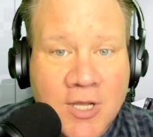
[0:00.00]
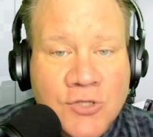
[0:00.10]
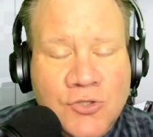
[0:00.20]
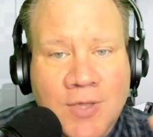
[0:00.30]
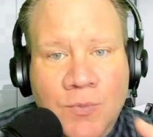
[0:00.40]

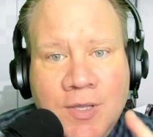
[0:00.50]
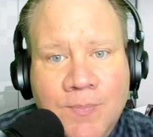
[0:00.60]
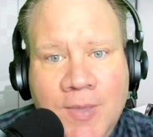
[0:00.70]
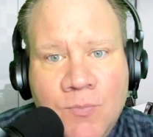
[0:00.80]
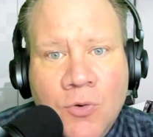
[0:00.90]
so that we can
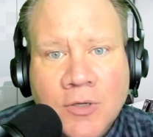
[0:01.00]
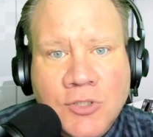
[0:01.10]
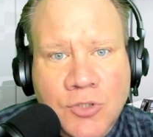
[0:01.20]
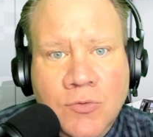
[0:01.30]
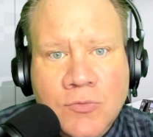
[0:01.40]
be more
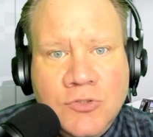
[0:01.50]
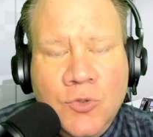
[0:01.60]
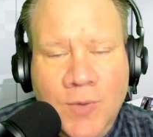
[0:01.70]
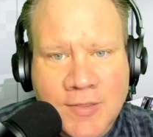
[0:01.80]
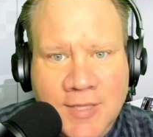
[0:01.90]
attuned
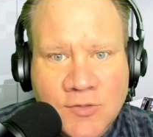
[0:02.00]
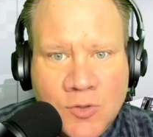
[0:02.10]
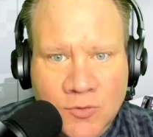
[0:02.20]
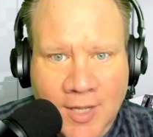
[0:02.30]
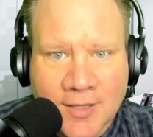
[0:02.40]
to when things
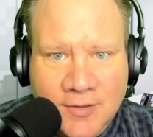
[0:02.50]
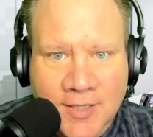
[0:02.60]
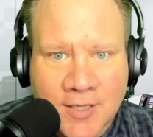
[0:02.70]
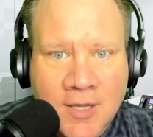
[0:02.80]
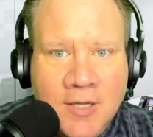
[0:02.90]
are
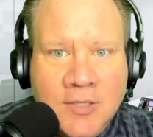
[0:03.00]
likely